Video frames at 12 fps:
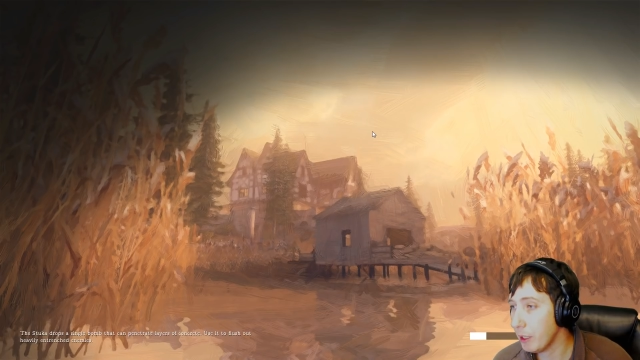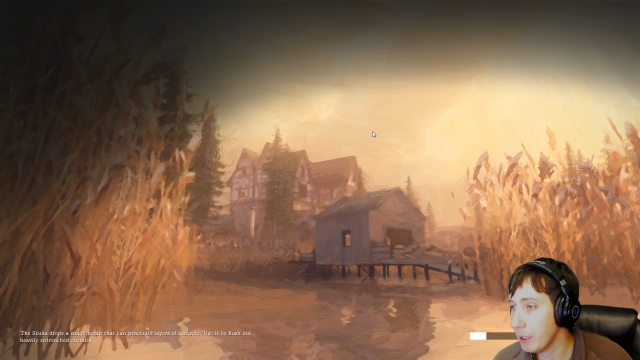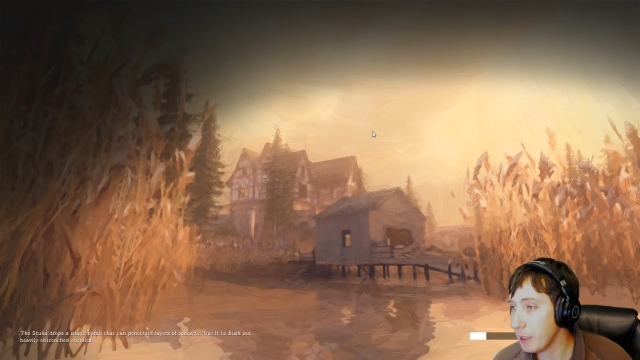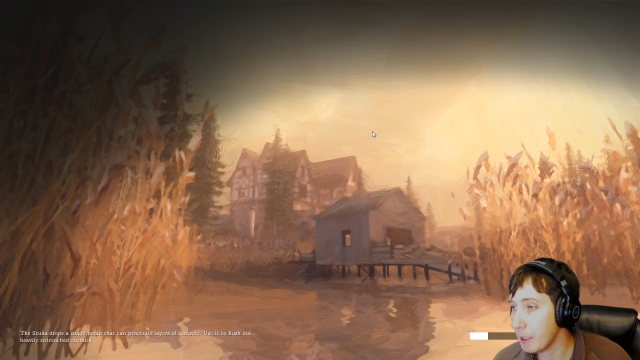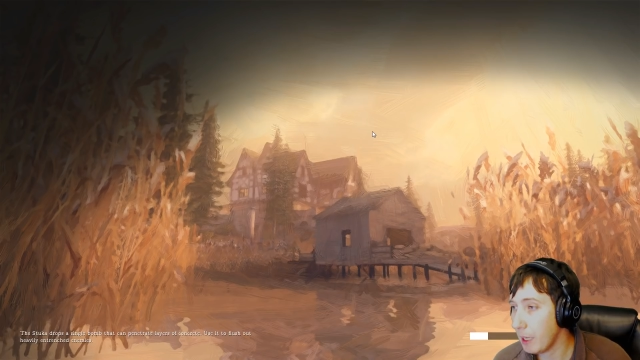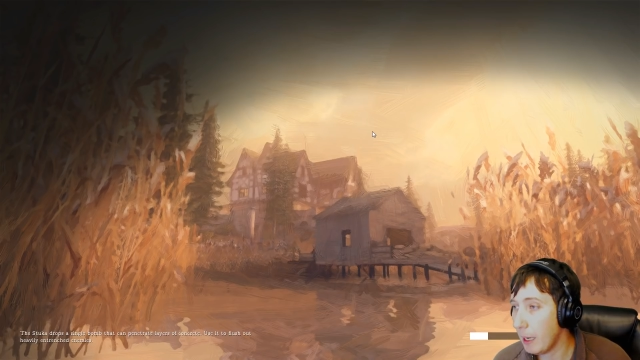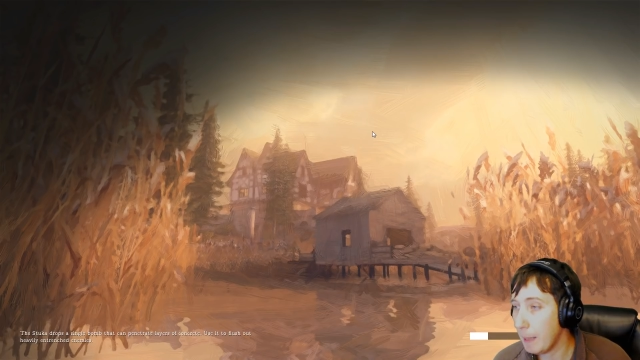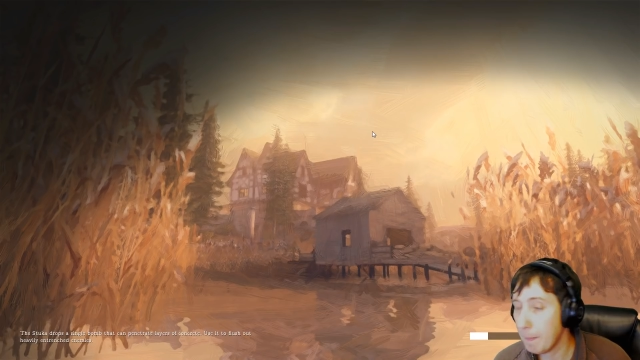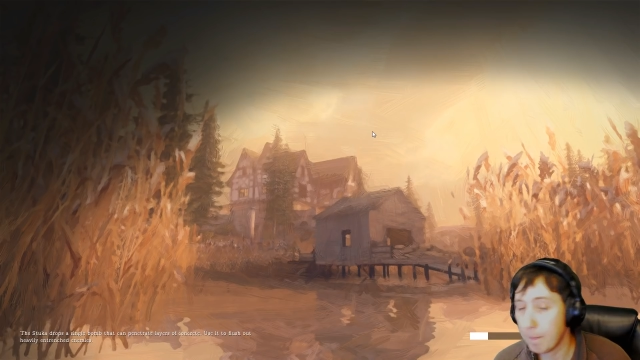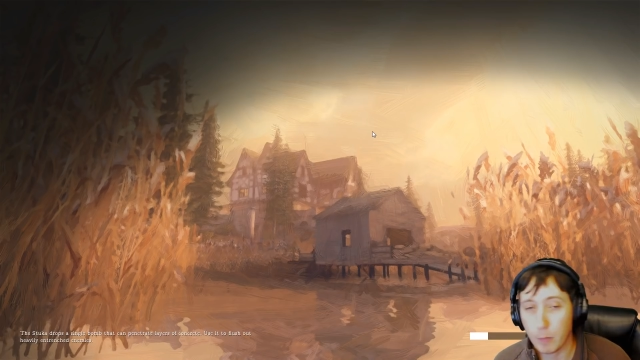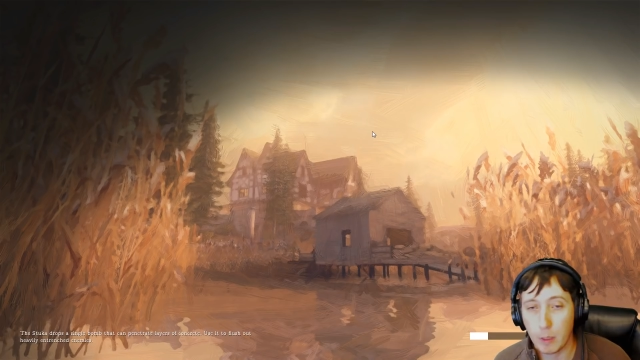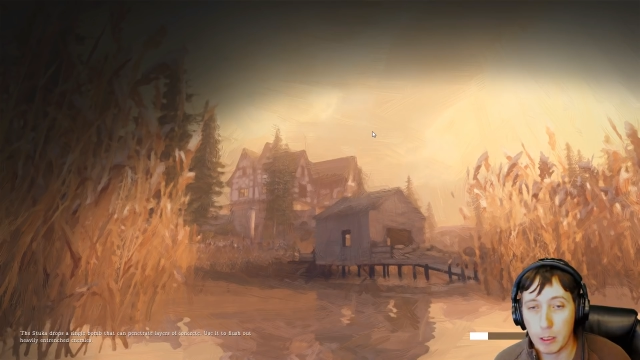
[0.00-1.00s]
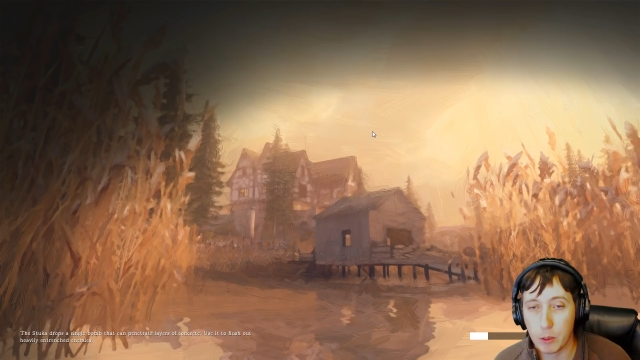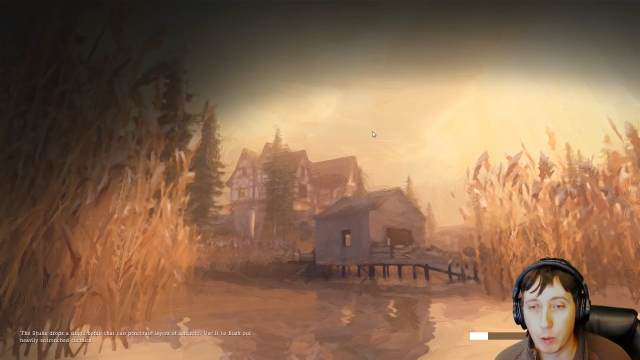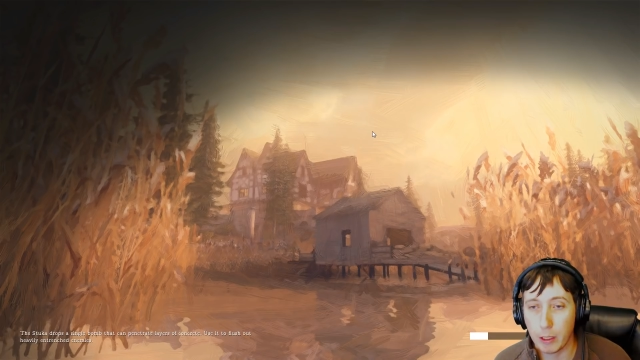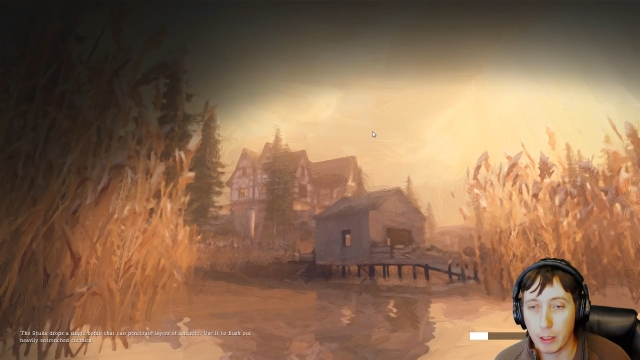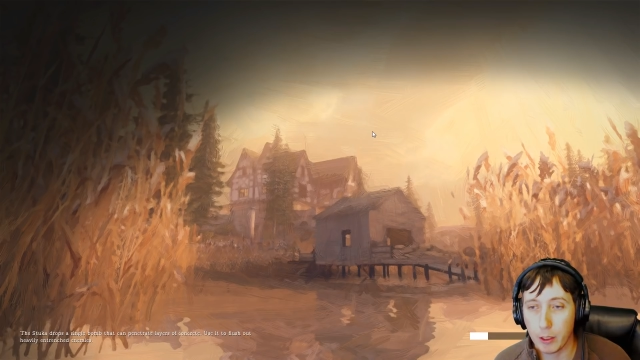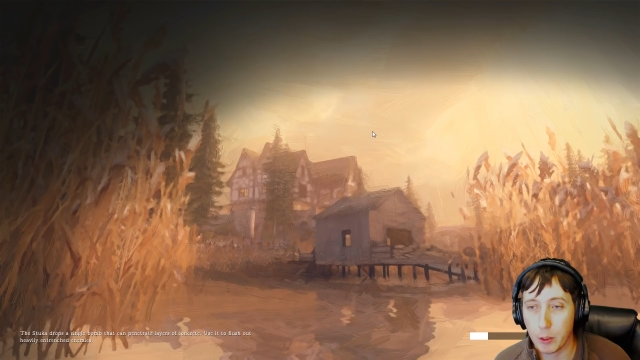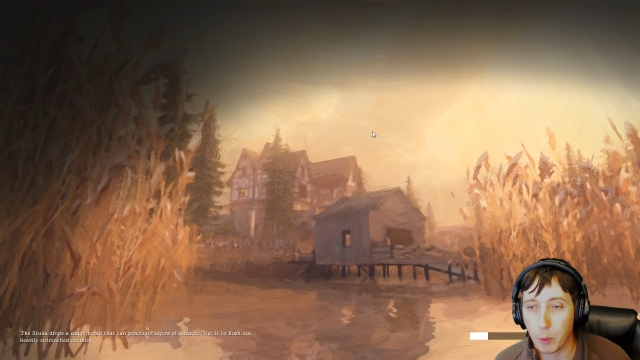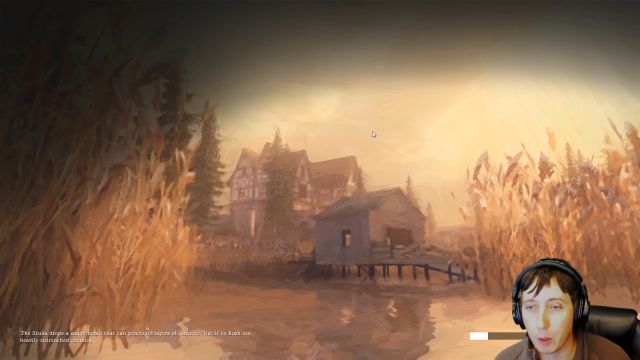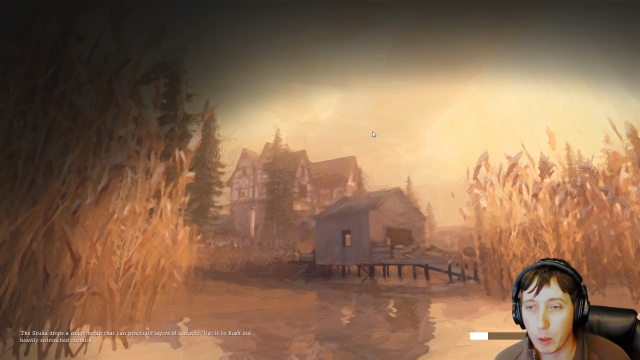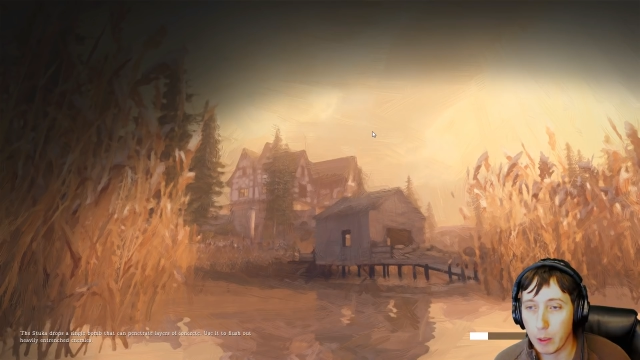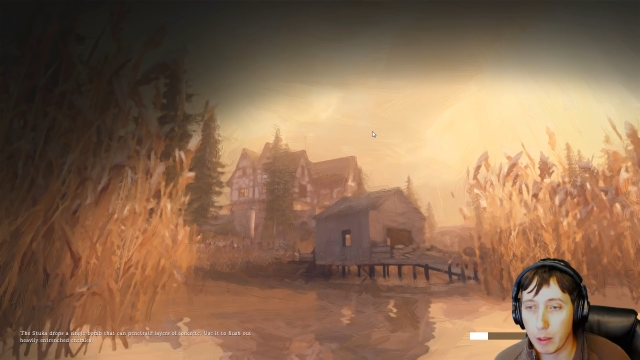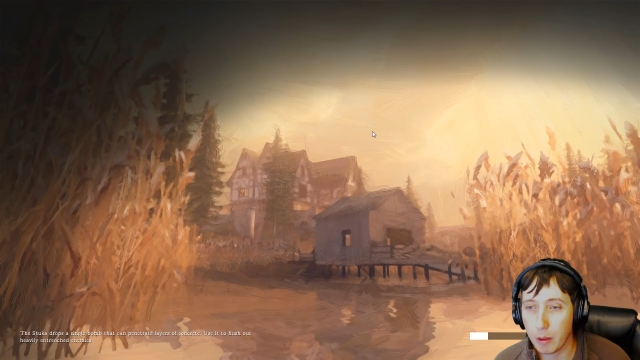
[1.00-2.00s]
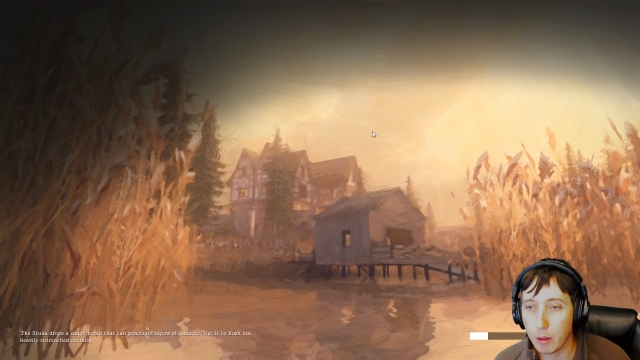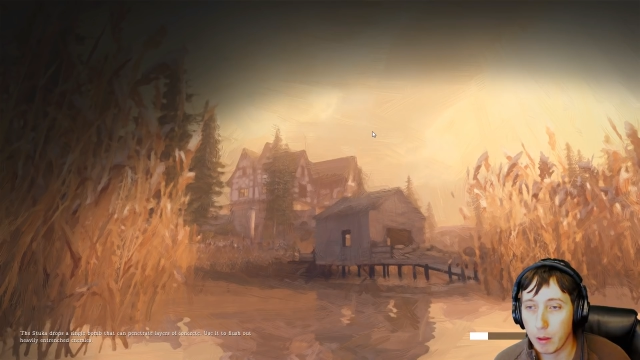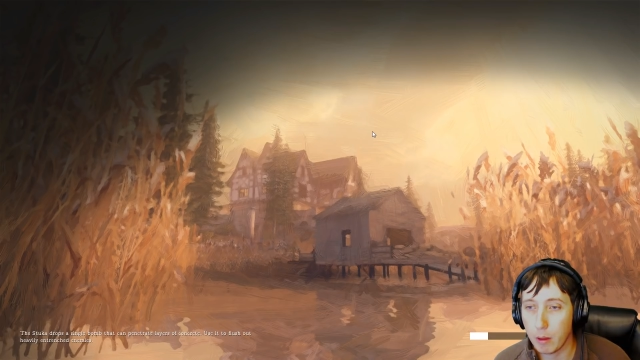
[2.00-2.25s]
is really good to work with.